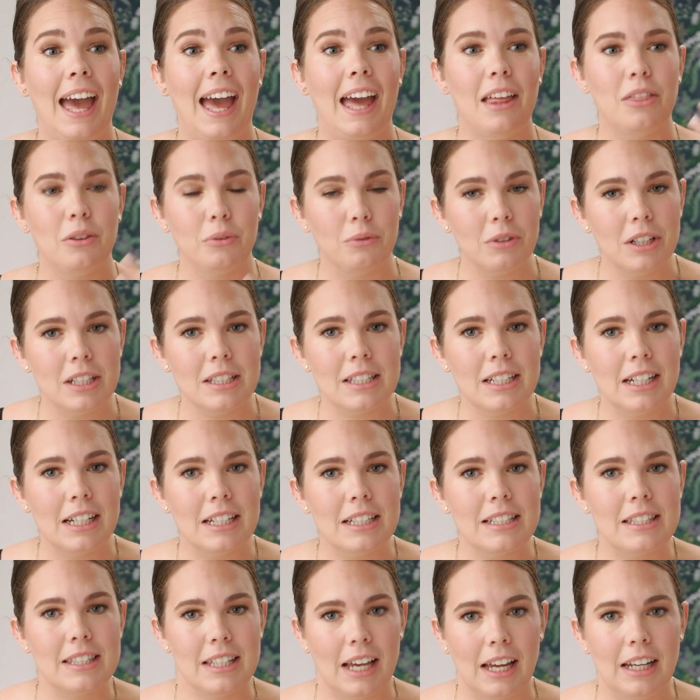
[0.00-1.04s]
And the reason
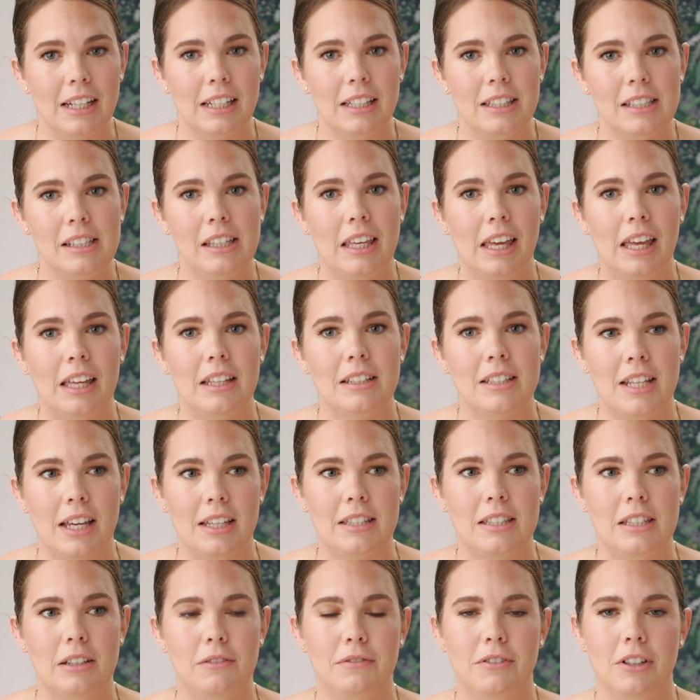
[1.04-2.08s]
I decided to get
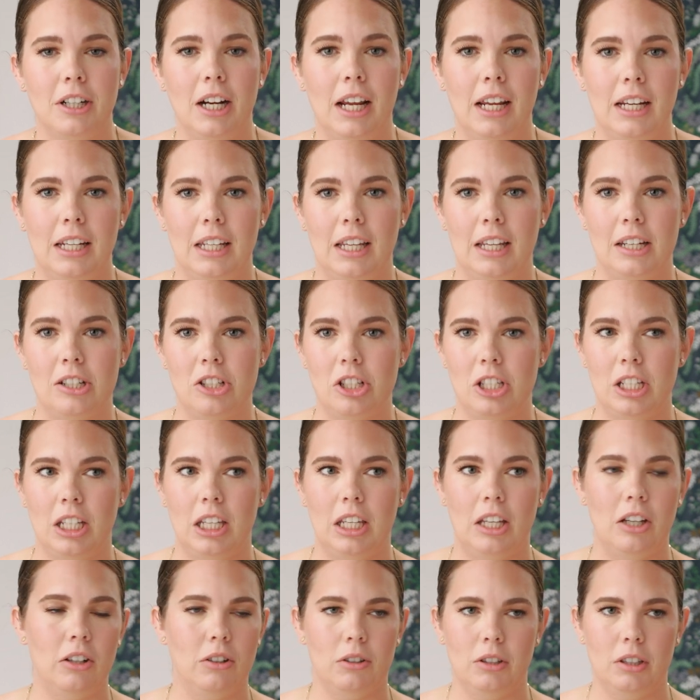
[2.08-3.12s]
tested for
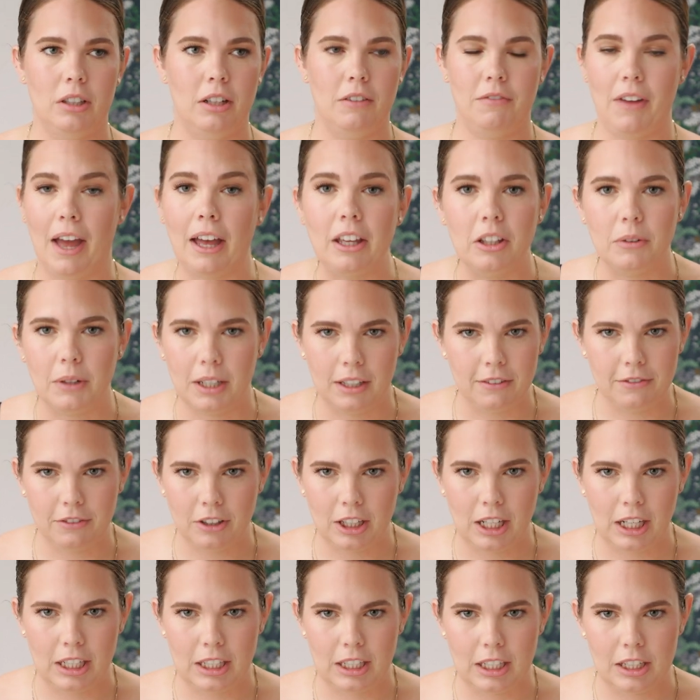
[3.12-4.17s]
ADHD or evaluated for
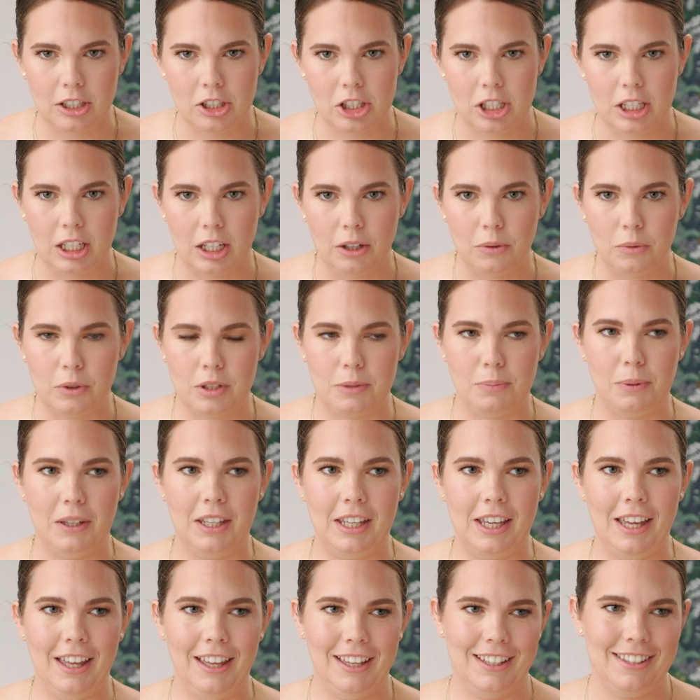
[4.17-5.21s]
ADHD was
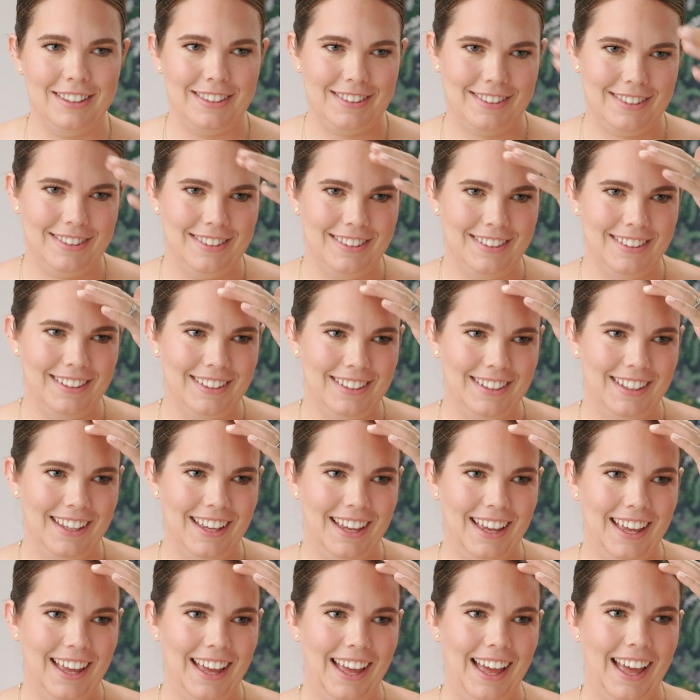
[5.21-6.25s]
because
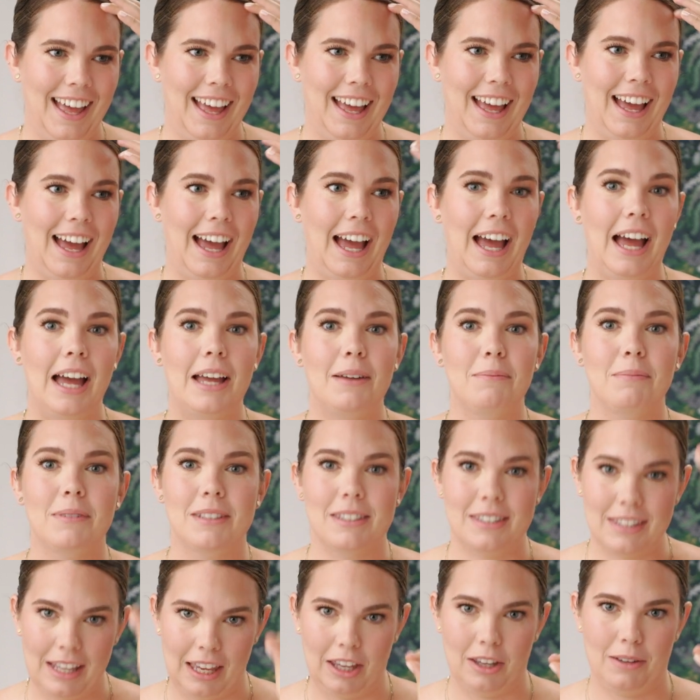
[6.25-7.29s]
I'm a
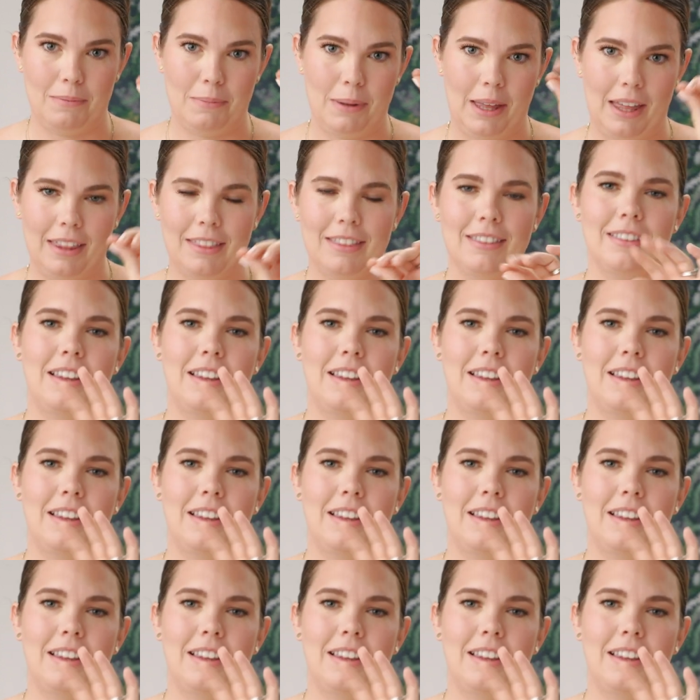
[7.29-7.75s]
psychopath.